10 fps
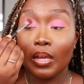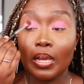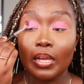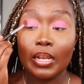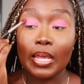
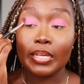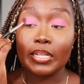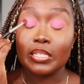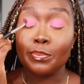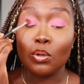I like
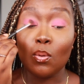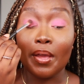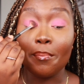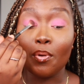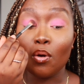it to be
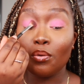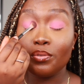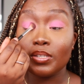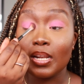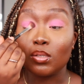quite
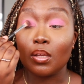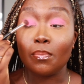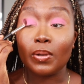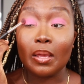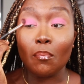bold, so that's why I'm
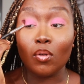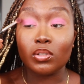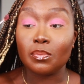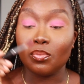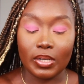applying
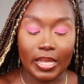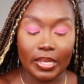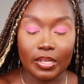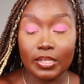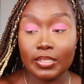multiple
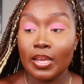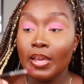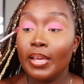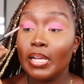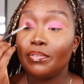layers.
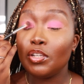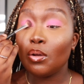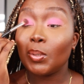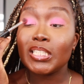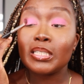If you
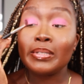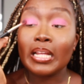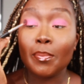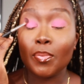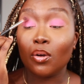don't want it to be
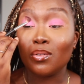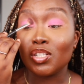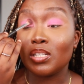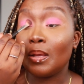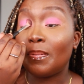that bold,
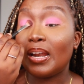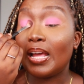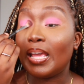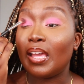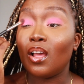just
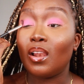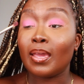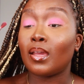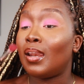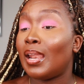apply it
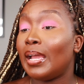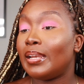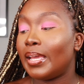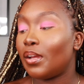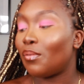like a
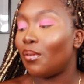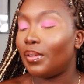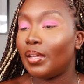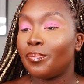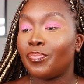light layer of
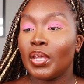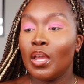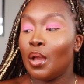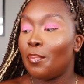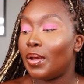it.
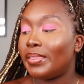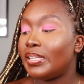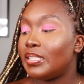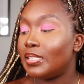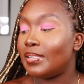But
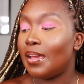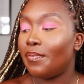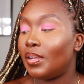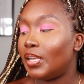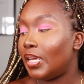this is
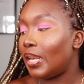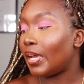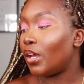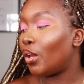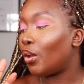definitely
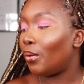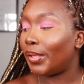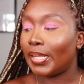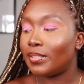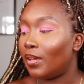like a
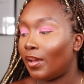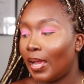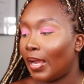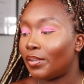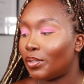go-getter
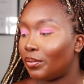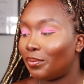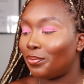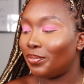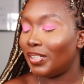kind of